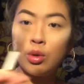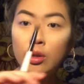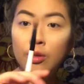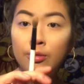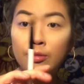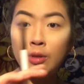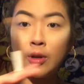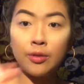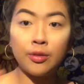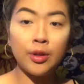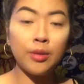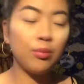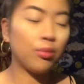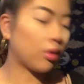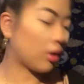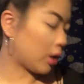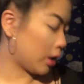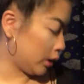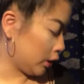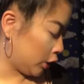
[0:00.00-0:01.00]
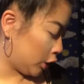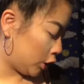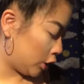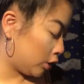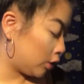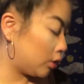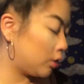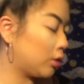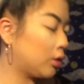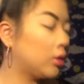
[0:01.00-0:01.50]
with a fluffy brush.
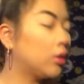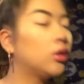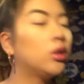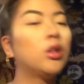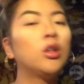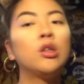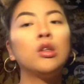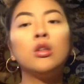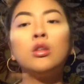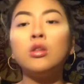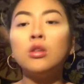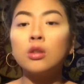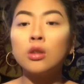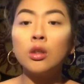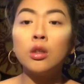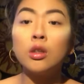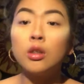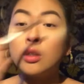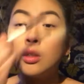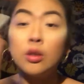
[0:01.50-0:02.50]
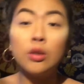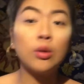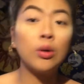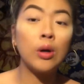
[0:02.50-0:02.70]
Just gonna